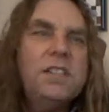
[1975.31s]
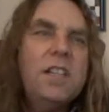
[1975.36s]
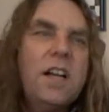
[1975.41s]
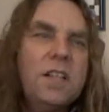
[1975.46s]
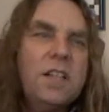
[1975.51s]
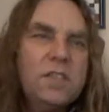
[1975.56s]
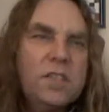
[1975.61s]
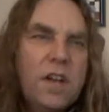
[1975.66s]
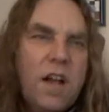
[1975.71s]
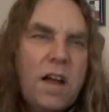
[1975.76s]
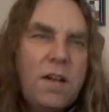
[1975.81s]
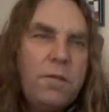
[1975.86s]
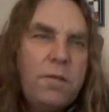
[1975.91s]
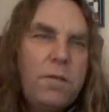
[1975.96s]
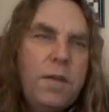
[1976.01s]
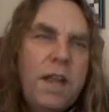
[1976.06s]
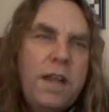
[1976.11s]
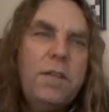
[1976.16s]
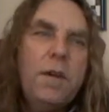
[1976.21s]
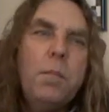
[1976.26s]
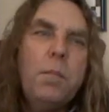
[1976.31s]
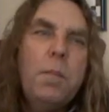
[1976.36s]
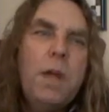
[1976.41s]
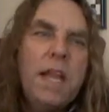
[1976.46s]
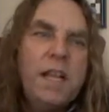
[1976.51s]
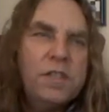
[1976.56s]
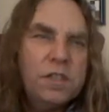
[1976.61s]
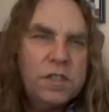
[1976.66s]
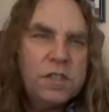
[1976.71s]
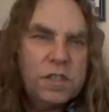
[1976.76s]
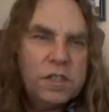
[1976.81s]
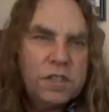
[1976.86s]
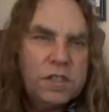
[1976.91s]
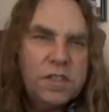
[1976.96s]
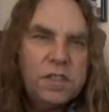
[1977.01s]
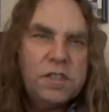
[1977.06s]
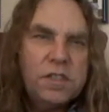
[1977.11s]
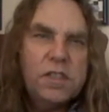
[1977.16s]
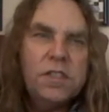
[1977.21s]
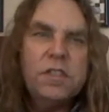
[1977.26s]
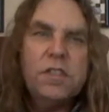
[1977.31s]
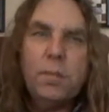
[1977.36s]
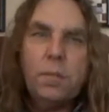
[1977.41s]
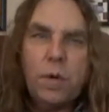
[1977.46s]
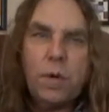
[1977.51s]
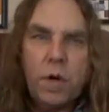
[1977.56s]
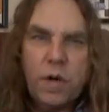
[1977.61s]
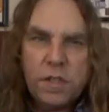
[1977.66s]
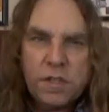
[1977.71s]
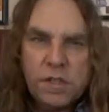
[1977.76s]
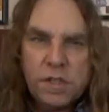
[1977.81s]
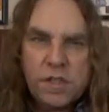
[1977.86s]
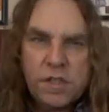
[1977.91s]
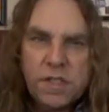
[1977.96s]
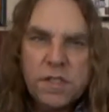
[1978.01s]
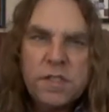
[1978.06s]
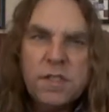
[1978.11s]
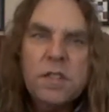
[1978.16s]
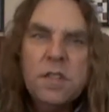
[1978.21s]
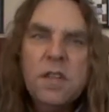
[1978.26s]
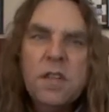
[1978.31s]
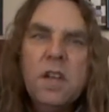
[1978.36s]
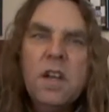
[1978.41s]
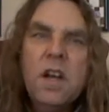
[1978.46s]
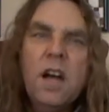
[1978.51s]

it does not favor major decisions or purchases.